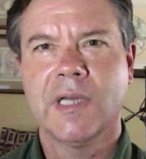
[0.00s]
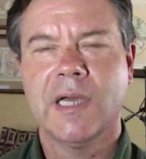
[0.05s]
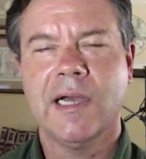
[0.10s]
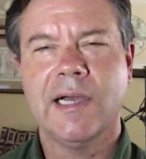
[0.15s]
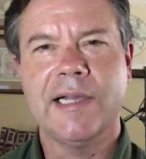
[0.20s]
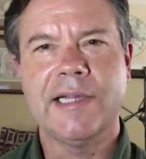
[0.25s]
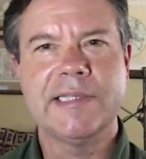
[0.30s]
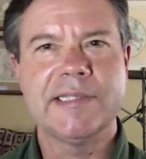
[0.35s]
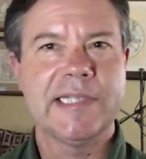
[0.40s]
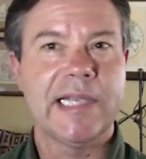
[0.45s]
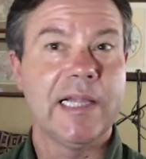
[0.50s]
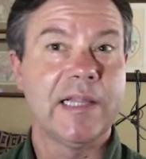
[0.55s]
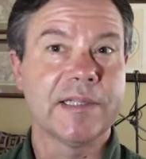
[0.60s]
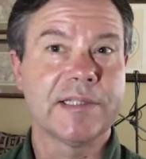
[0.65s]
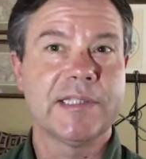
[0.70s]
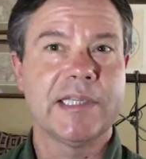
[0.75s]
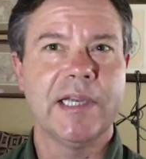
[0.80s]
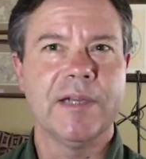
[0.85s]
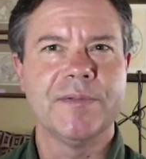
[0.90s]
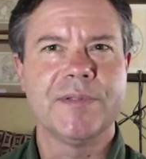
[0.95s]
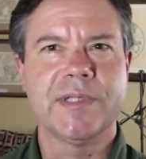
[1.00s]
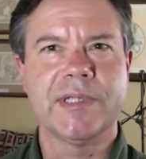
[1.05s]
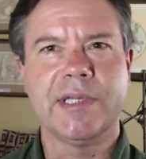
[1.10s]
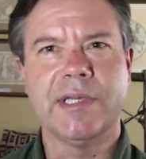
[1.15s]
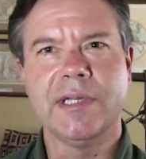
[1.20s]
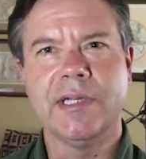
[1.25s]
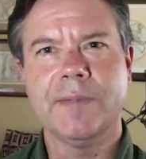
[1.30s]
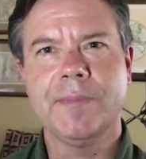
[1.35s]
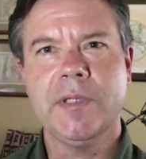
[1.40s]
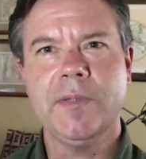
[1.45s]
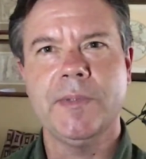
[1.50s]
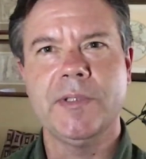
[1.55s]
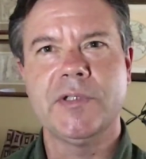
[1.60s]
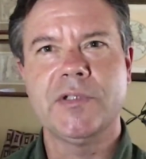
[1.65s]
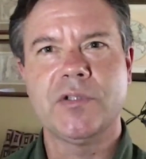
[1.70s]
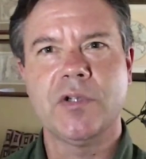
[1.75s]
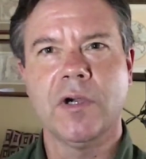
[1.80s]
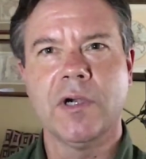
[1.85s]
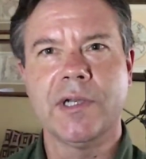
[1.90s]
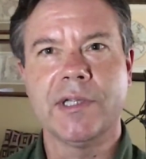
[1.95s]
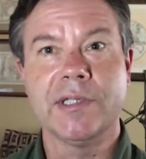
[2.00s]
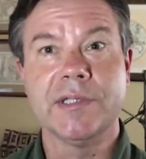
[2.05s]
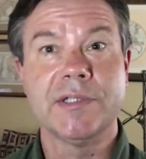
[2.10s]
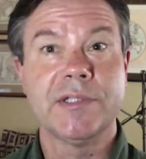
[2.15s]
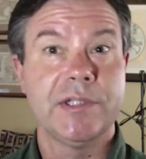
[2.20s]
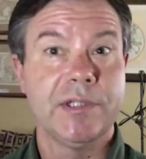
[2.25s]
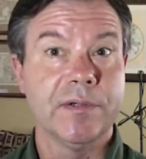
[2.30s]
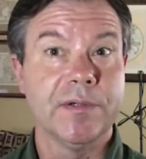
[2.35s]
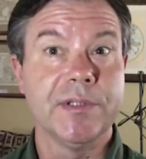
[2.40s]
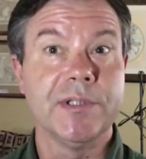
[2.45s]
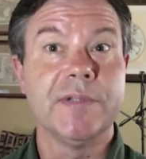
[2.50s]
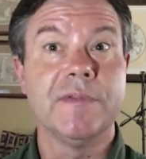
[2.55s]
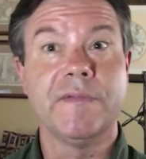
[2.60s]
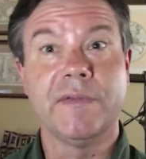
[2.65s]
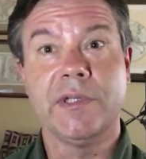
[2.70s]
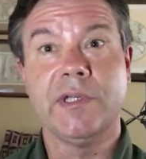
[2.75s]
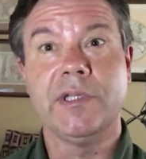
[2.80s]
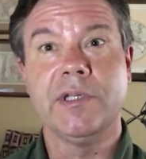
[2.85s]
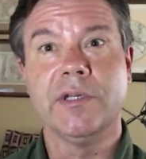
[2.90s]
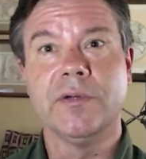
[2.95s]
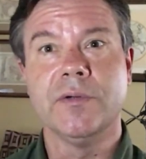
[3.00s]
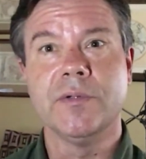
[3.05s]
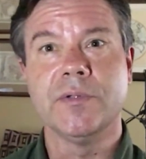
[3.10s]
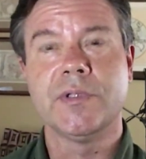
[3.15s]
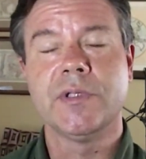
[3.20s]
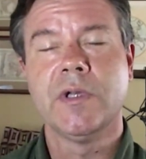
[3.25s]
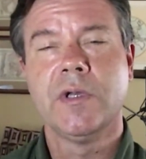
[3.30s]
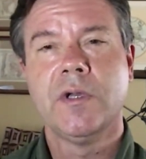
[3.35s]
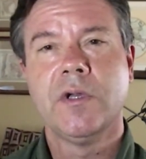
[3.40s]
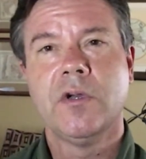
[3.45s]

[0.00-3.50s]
Hi, it's Alex Counts again. I'm going to be starting a series of videos